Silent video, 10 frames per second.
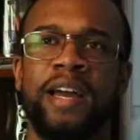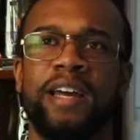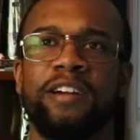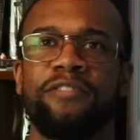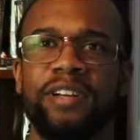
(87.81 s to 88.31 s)

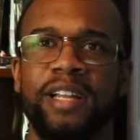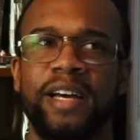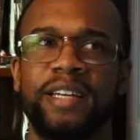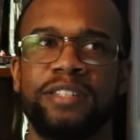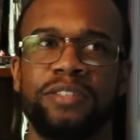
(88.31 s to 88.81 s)
and I
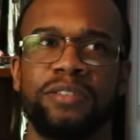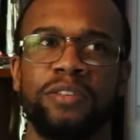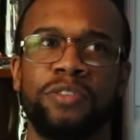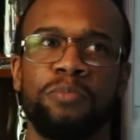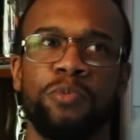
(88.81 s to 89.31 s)
realized
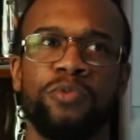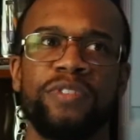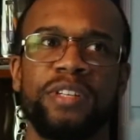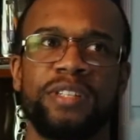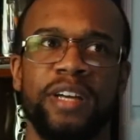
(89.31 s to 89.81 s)
the
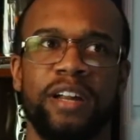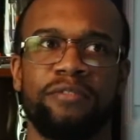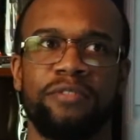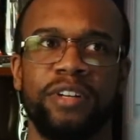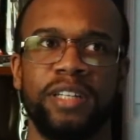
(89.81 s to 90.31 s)
movies that
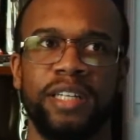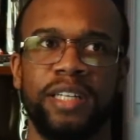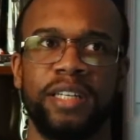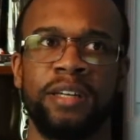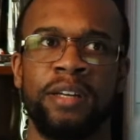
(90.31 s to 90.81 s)

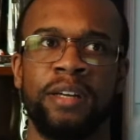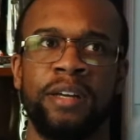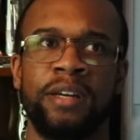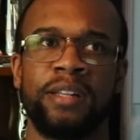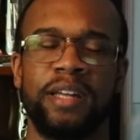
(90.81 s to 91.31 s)

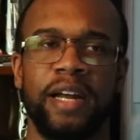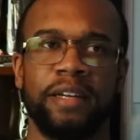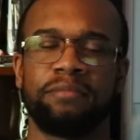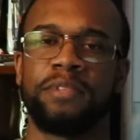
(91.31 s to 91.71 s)
I